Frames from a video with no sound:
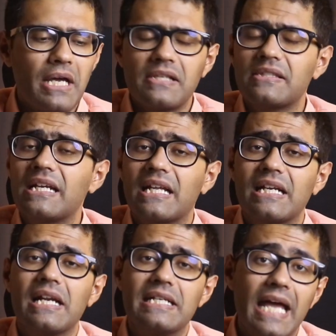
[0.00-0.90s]
parasite can
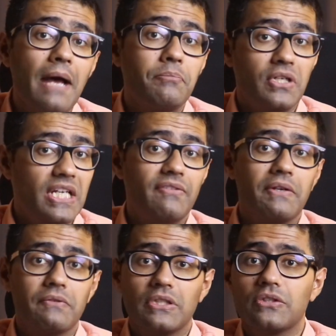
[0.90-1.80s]
adapt to
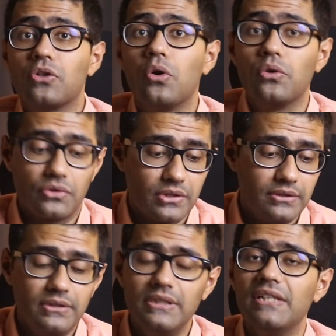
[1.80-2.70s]
living with its host.
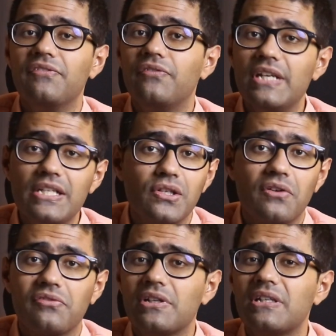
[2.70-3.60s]
It feeds
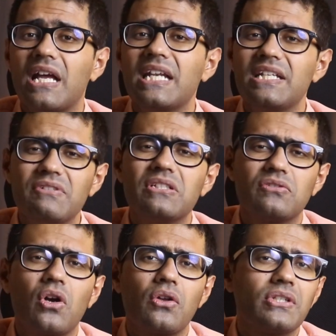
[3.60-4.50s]
off it and even
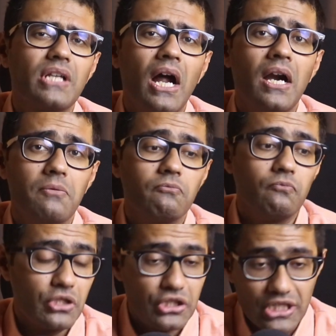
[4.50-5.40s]
cause it harm,
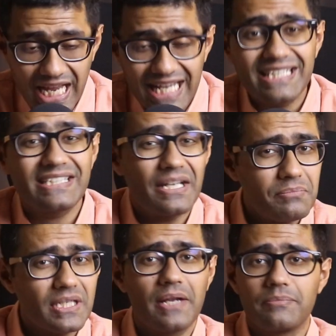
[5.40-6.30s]
which can
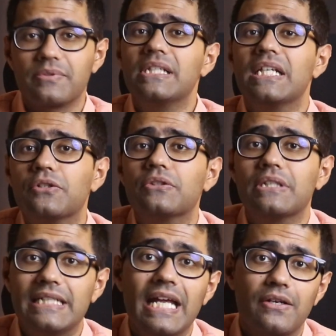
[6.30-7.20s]
sometimes lead to the
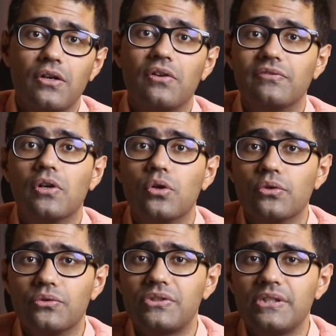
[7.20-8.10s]
death of the
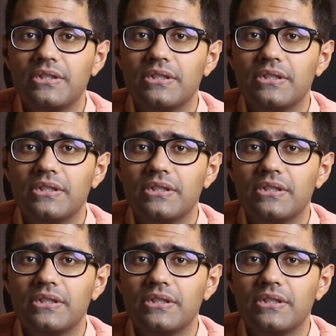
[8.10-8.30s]
host.